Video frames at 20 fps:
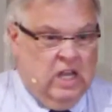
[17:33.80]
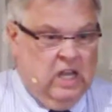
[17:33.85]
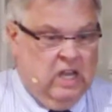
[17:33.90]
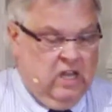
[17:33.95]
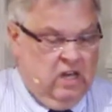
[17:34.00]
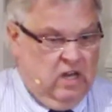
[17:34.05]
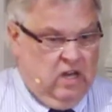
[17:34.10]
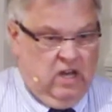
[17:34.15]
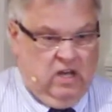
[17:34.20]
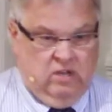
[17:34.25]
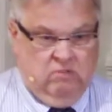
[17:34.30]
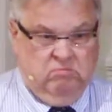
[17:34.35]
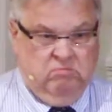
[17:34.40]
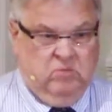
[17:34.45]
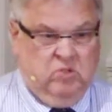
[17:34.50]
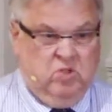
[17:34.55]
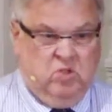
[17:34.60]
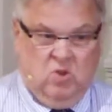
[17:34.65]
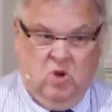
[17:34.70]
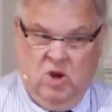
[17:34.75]
and I
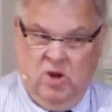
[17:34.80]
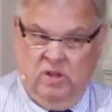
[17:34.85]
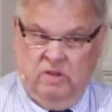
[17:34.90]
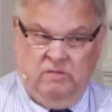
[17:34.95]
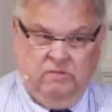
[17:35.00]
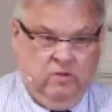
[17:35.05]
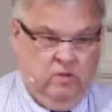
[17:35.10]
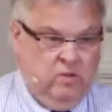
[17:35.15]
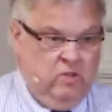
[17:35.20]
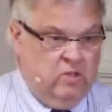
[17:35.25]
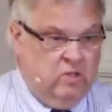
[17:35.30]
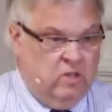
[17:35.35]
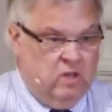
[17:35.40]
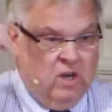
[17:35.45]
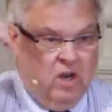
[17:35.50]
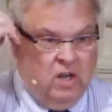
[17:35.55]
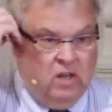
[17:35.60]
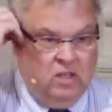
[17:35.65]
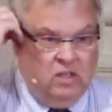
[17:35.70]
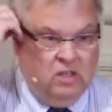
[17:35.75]
saw the future.
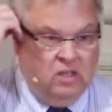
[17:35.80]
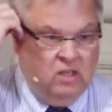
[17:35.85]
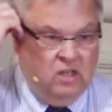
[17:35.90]
I